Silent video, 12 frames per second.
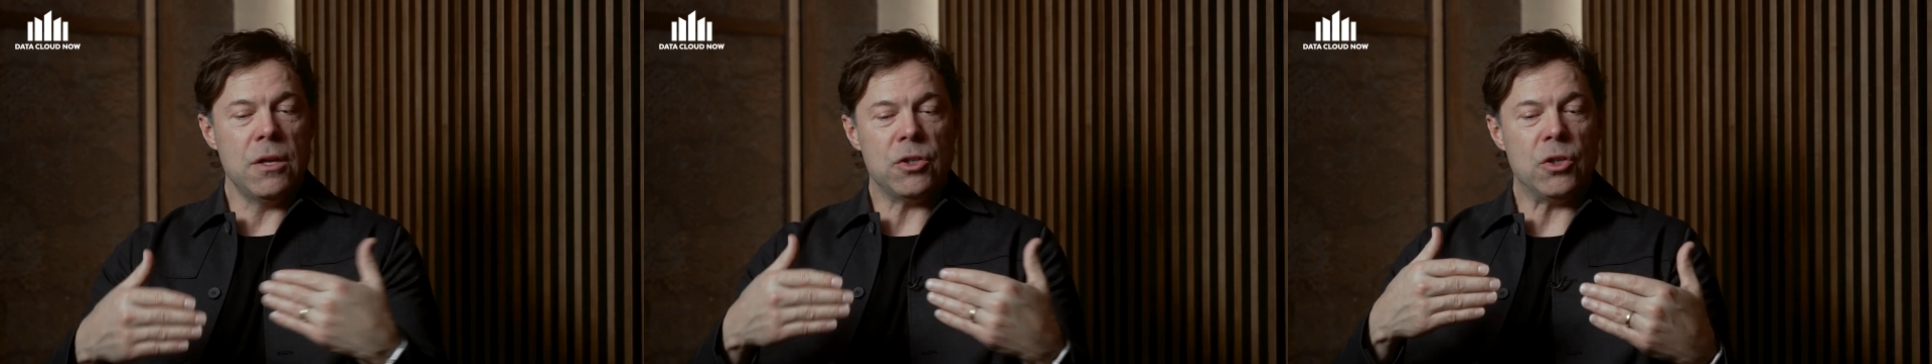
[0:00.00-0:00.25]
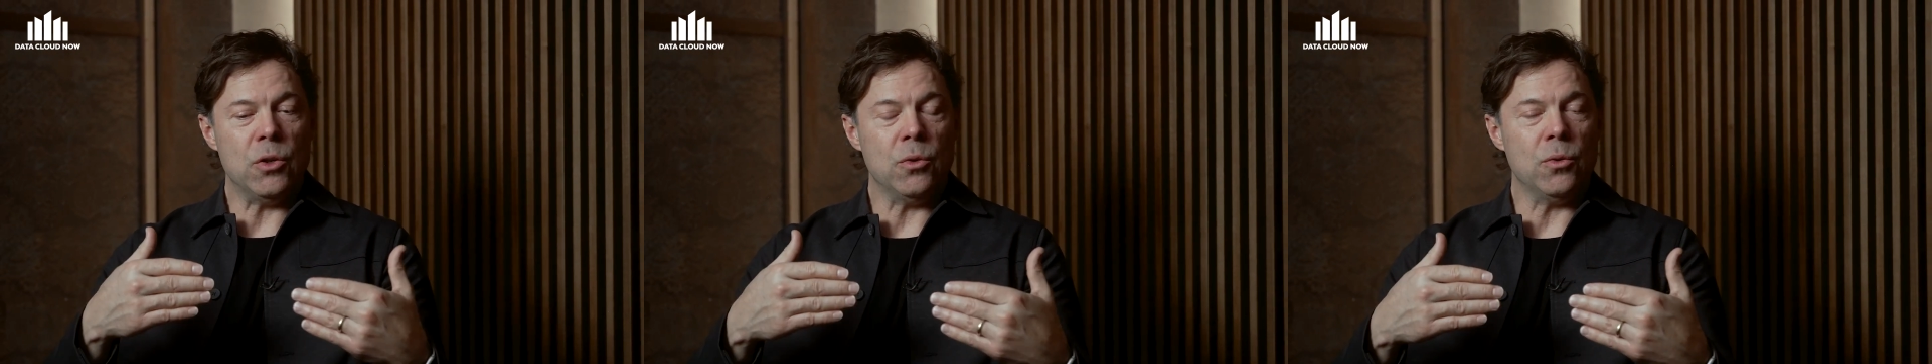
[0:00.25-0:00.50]

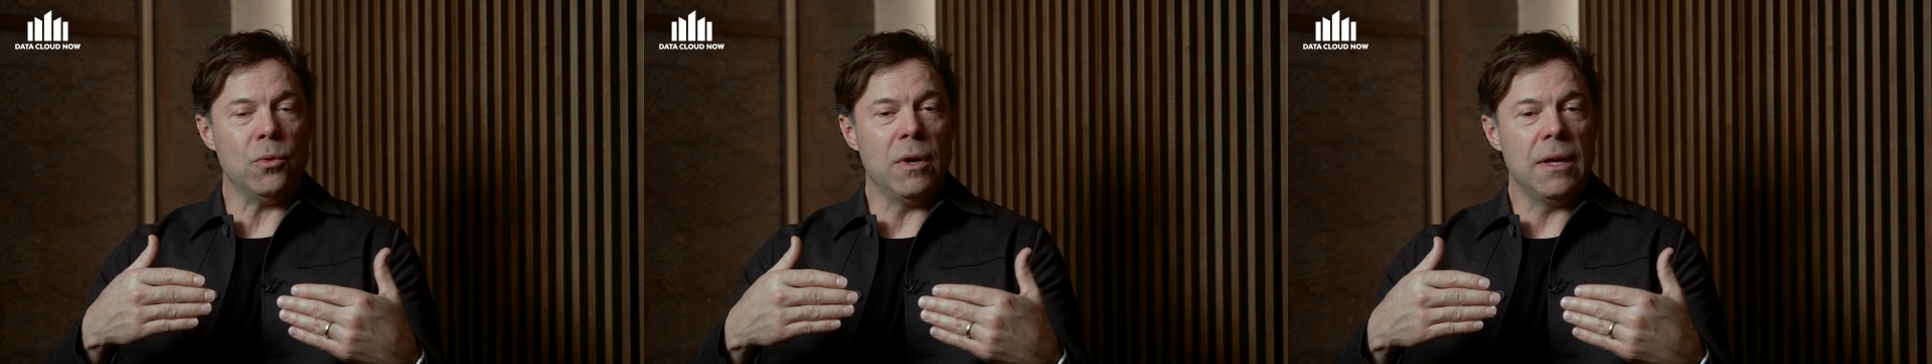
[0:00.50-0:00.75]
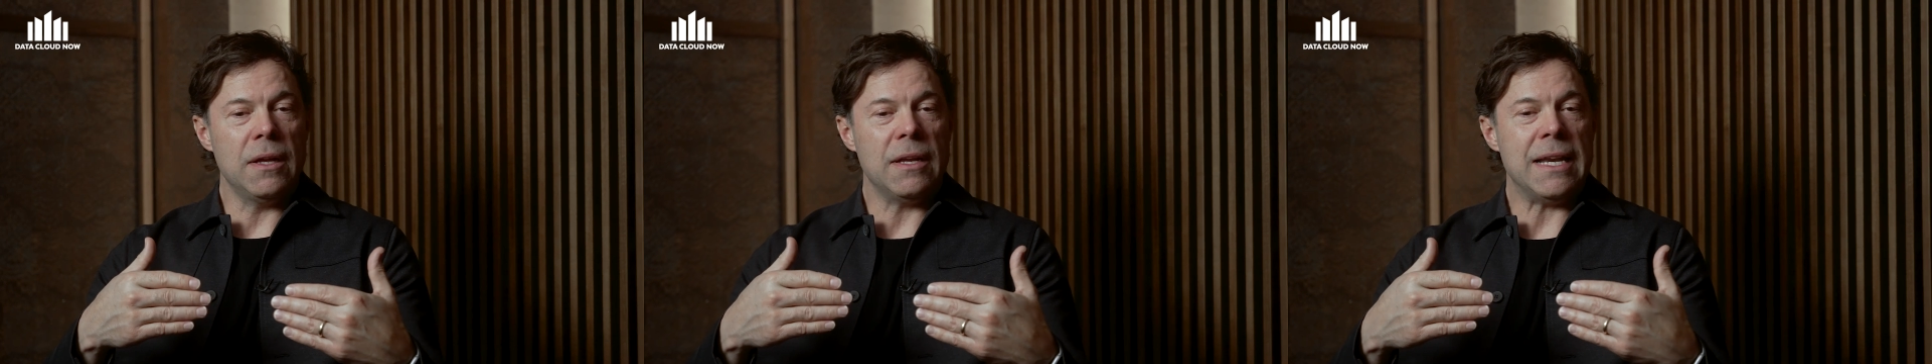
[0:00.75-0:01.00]
to
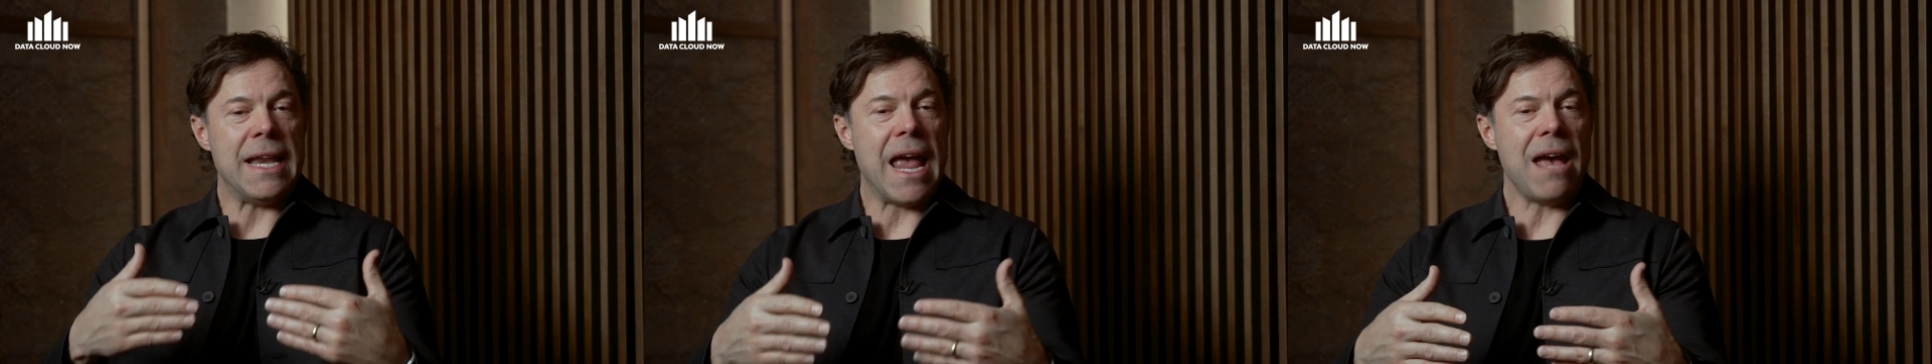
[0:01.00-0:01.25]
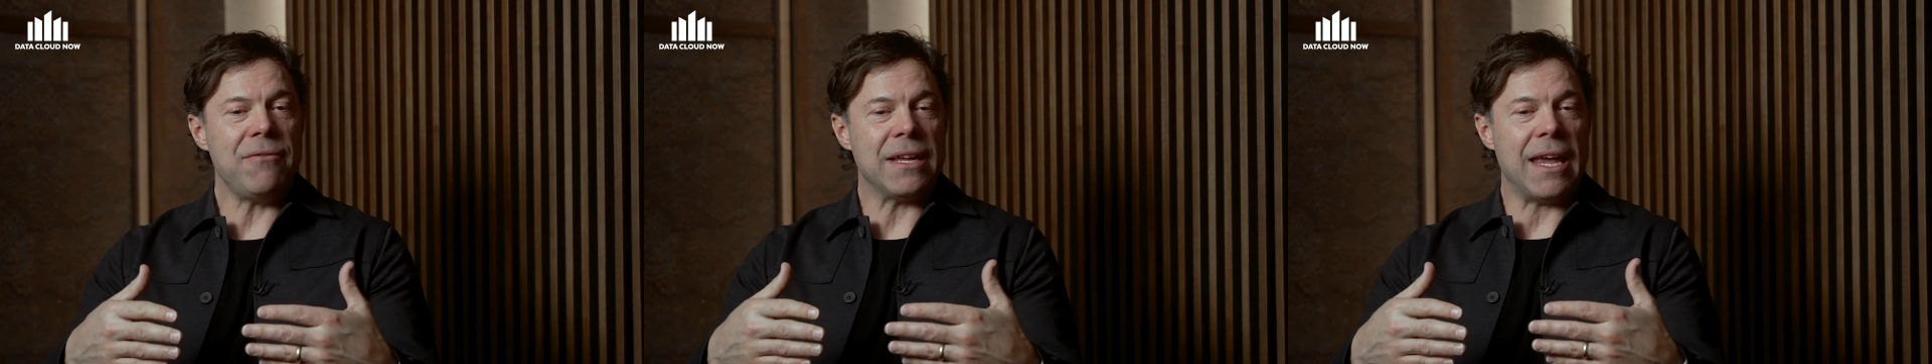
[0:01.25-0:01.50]

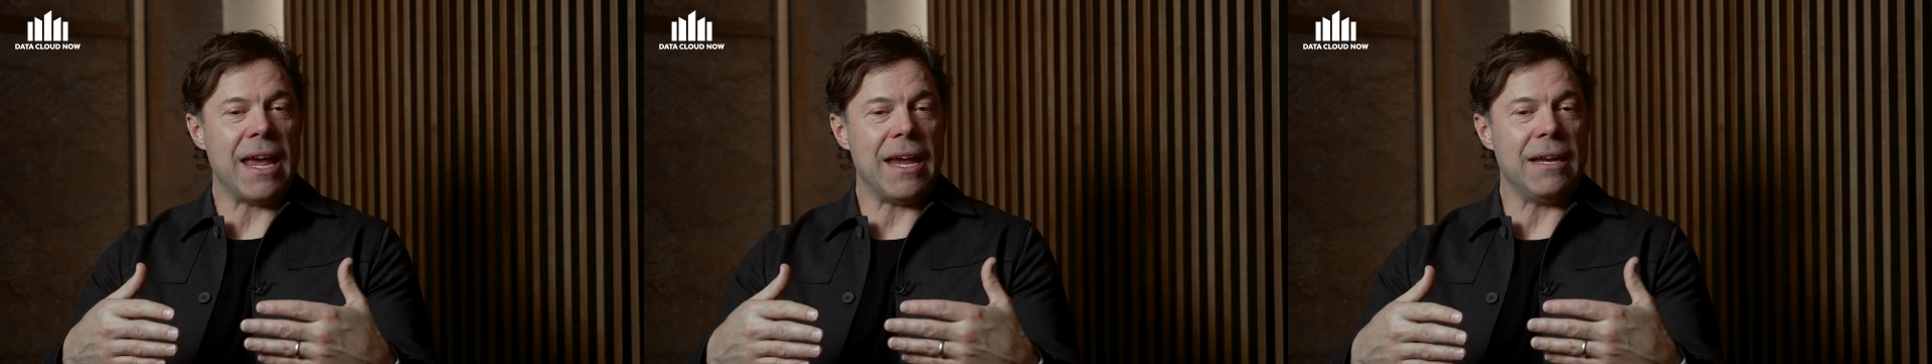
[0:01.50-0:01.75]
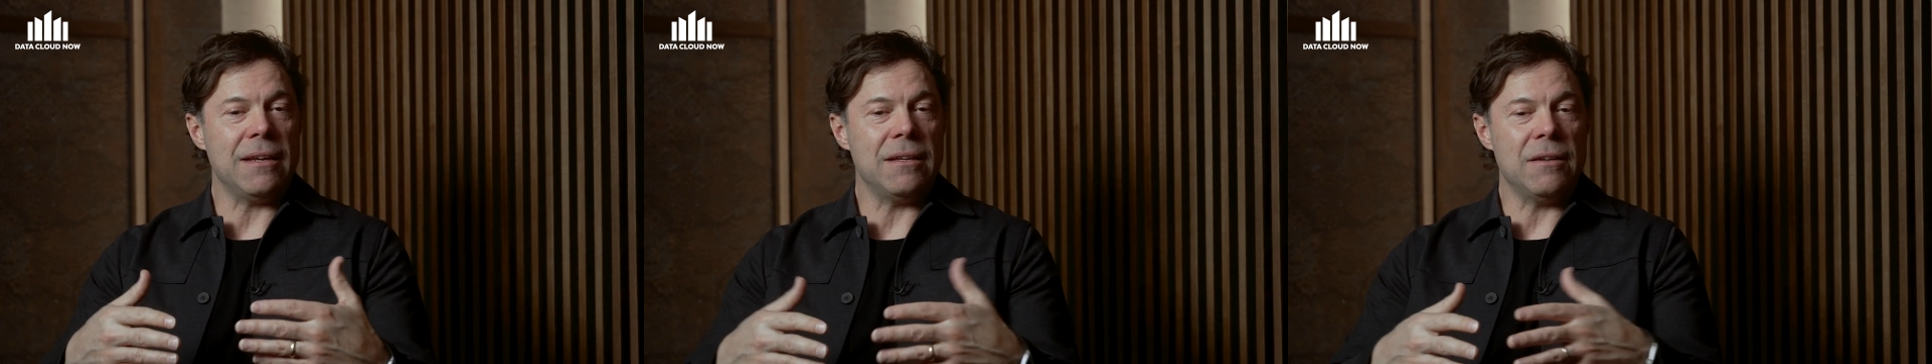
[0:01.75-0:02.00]

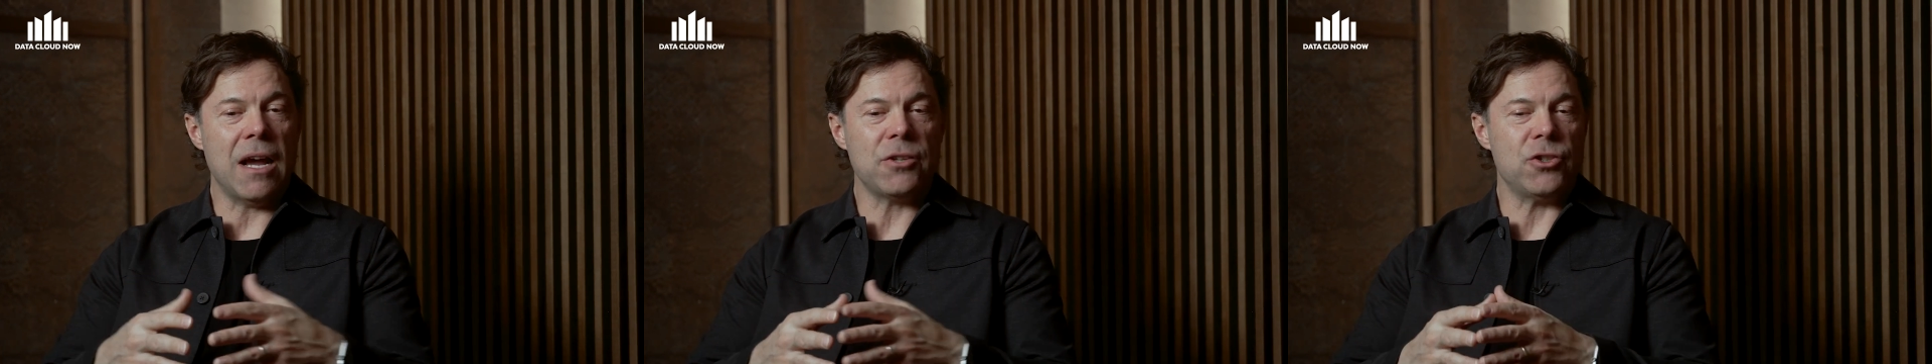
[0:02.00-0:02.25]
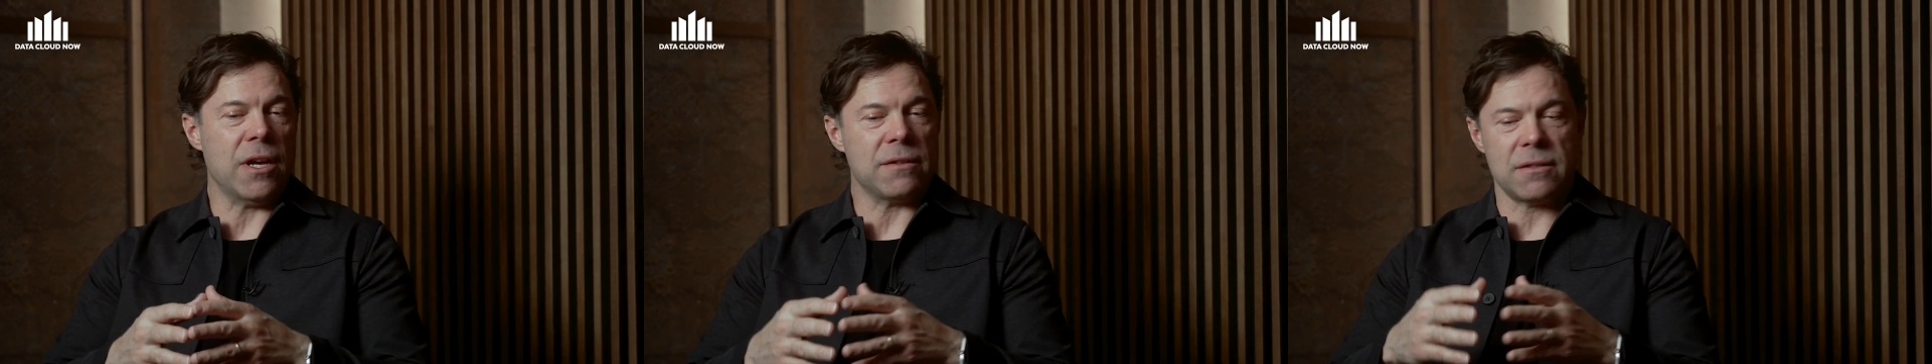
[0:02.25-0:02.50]
navigate not
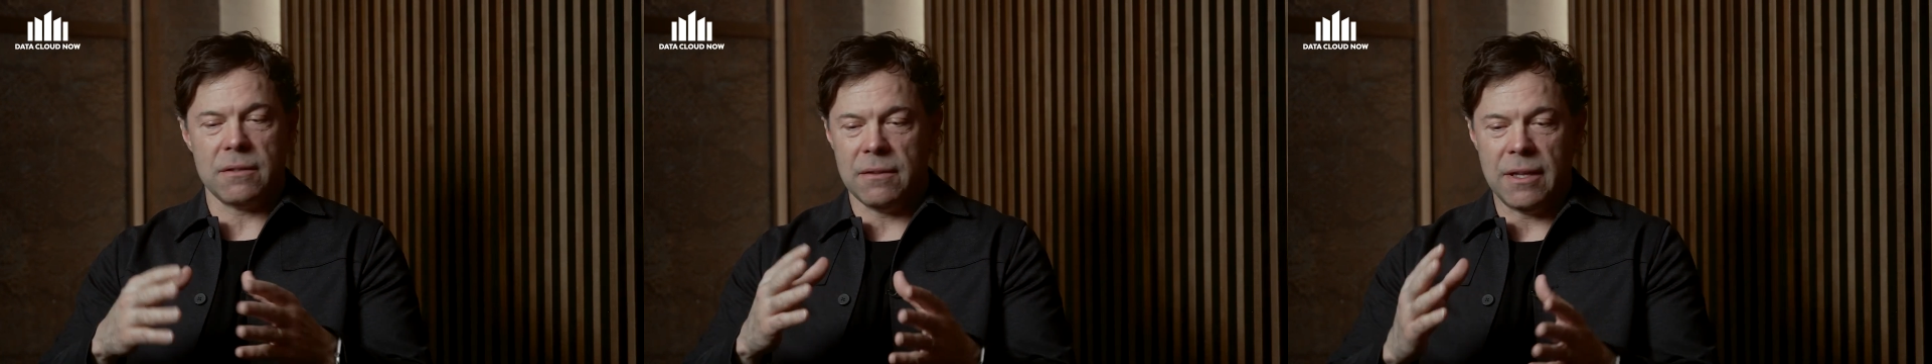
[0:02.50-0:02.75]
just